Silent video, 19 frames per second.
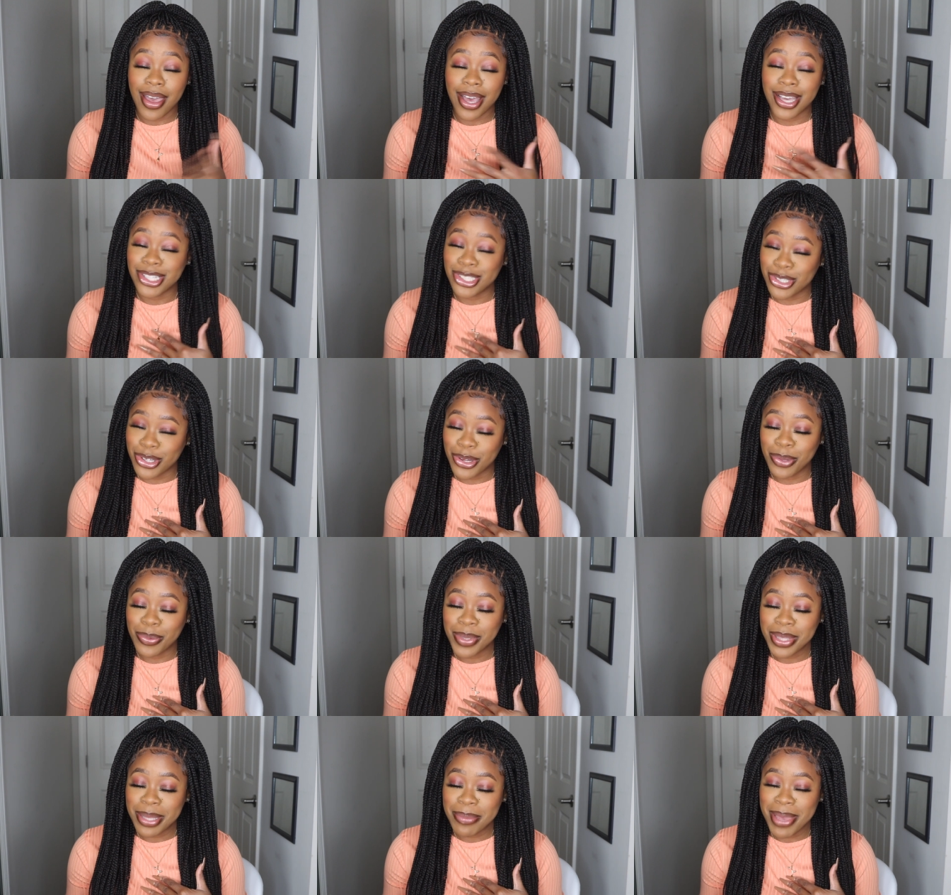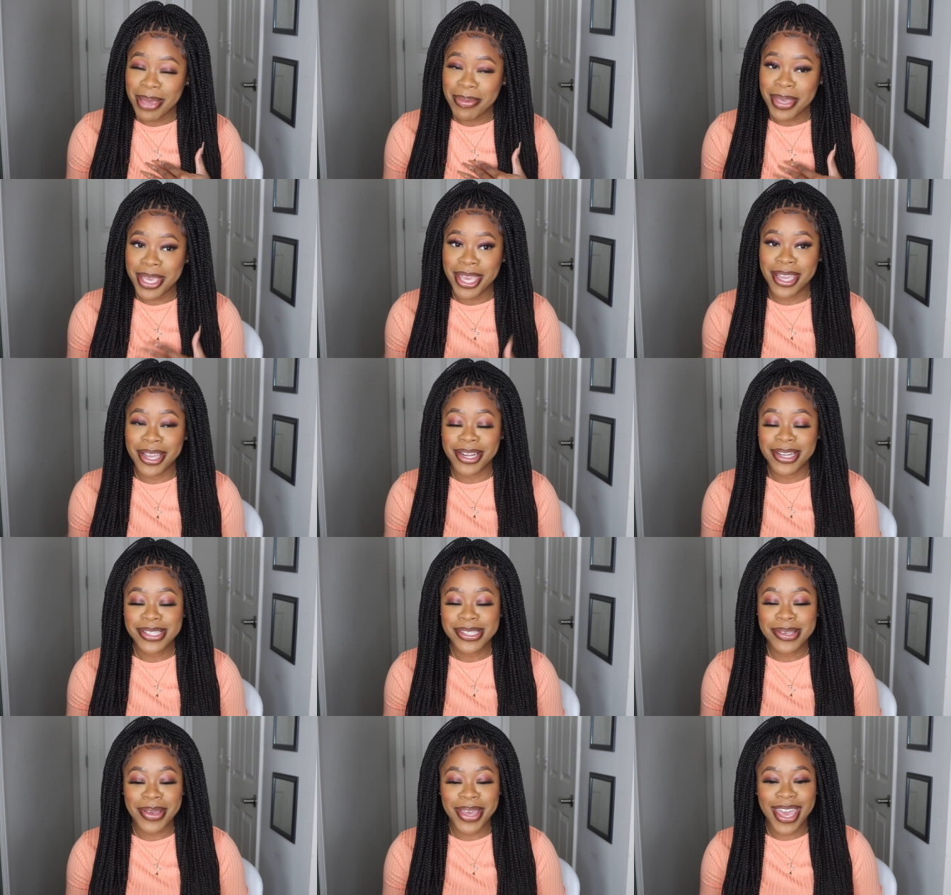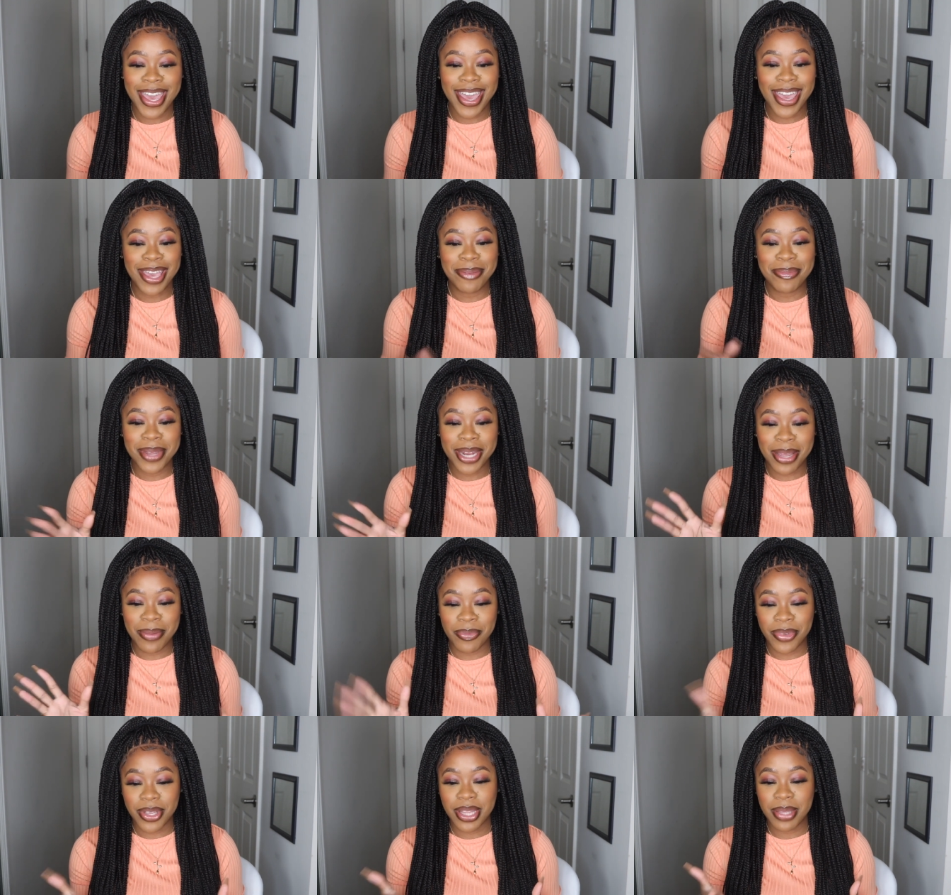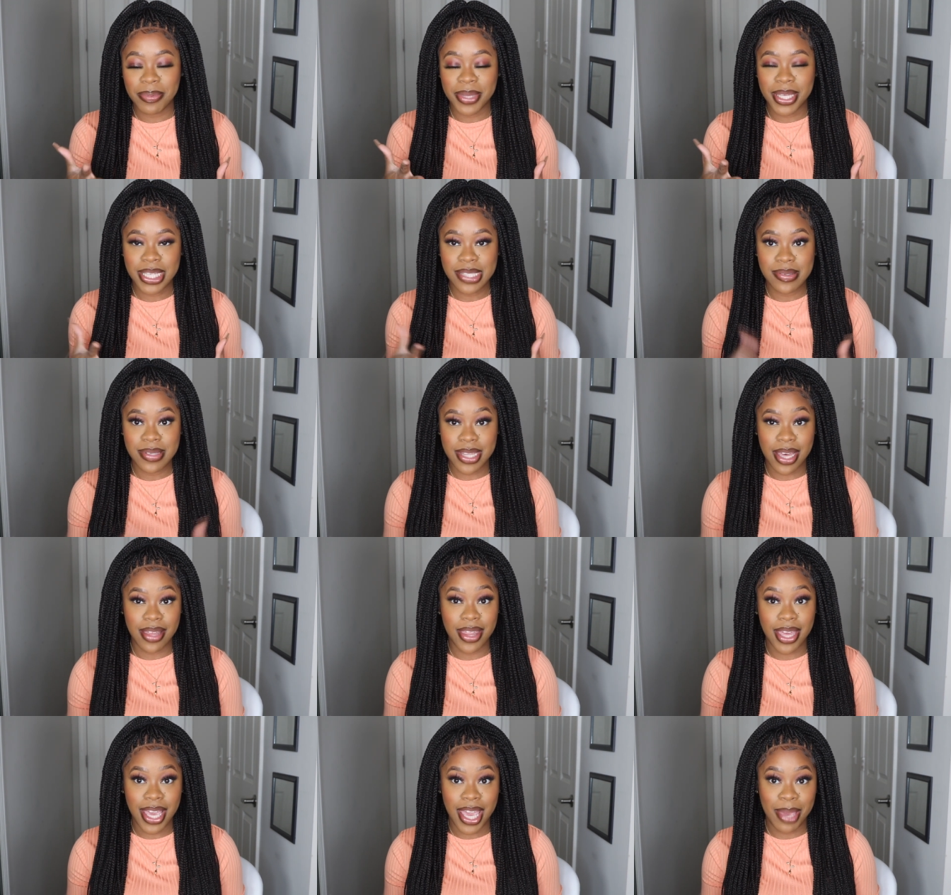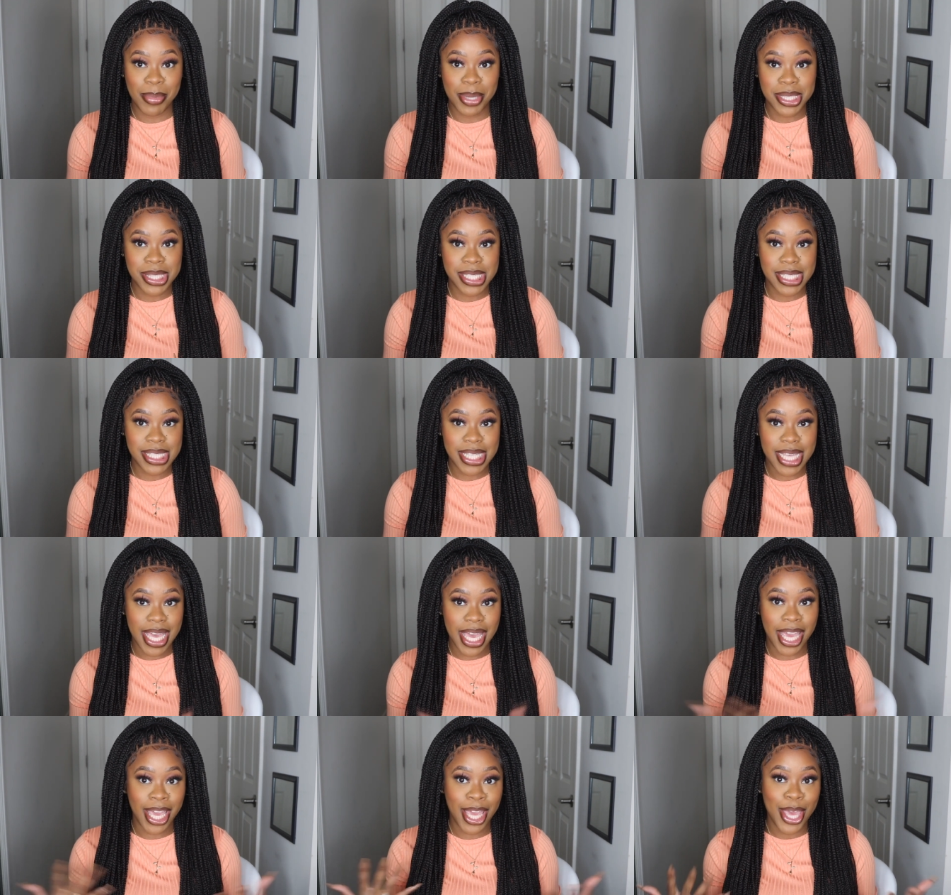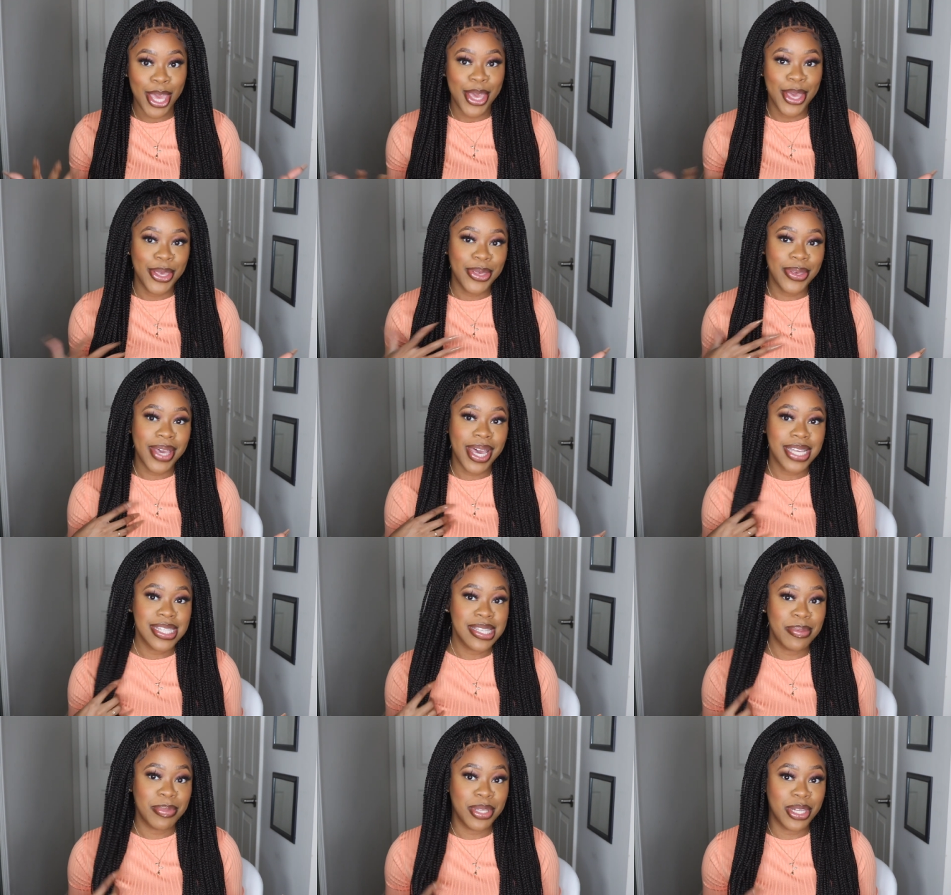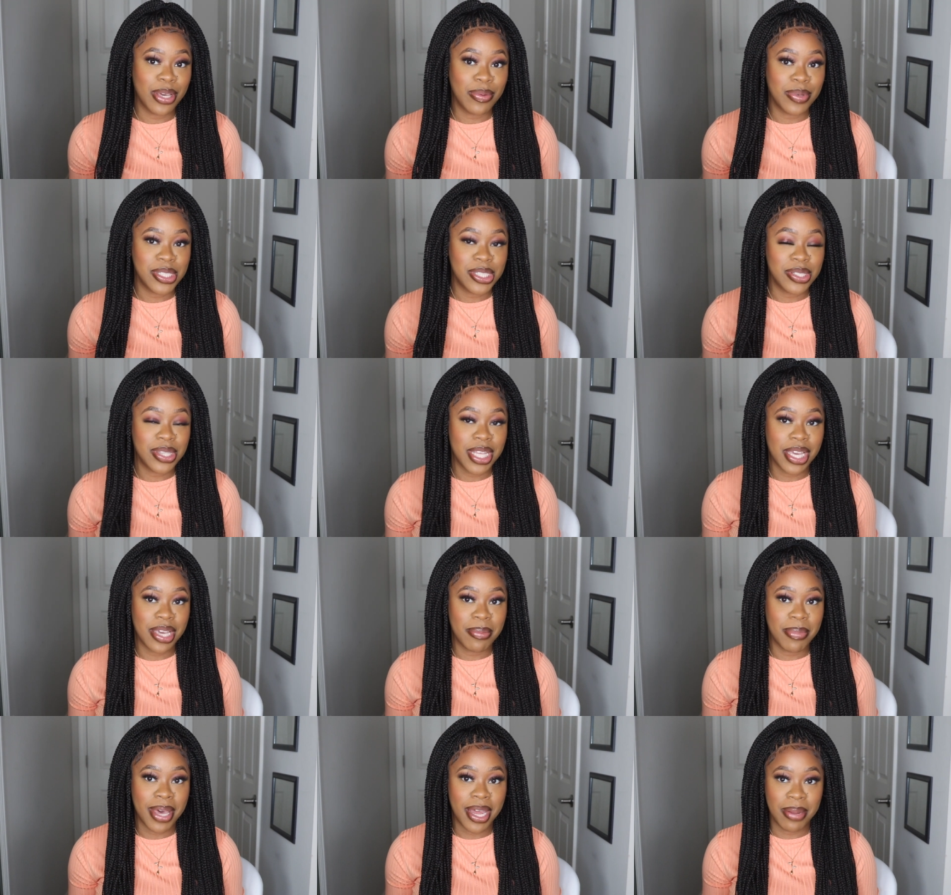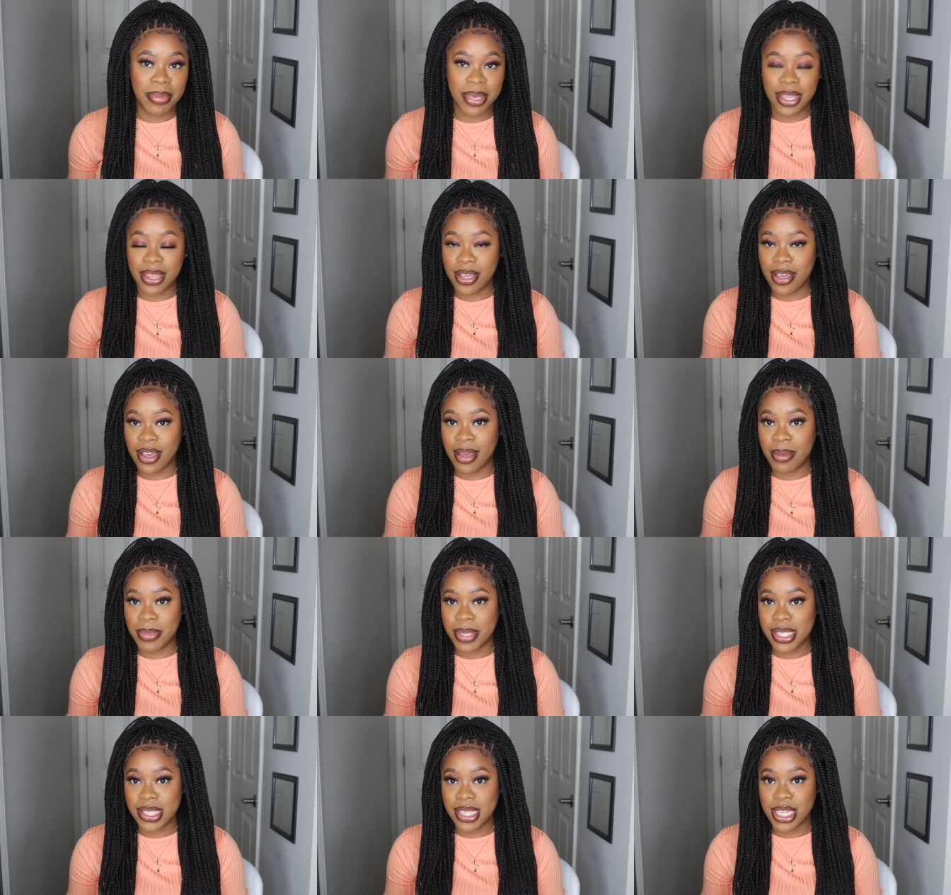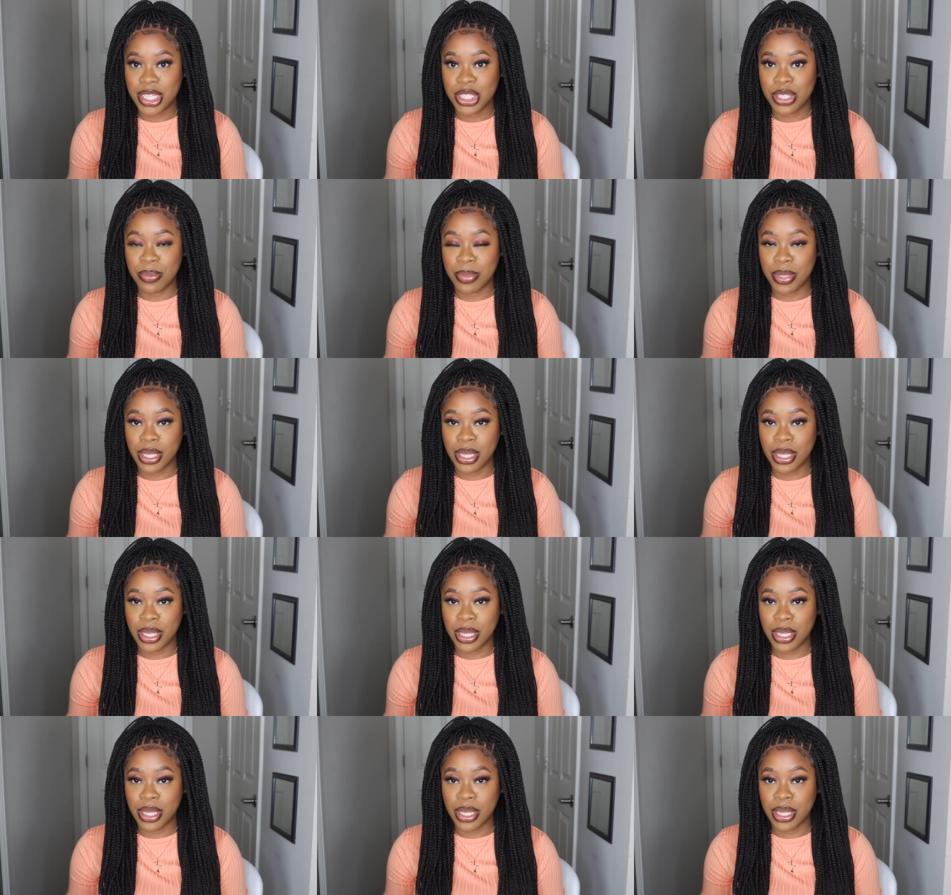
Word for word: I struggle with the baby hairs okay but I'm really pleased with how they came out today you guys let me know what you think about them in the comment section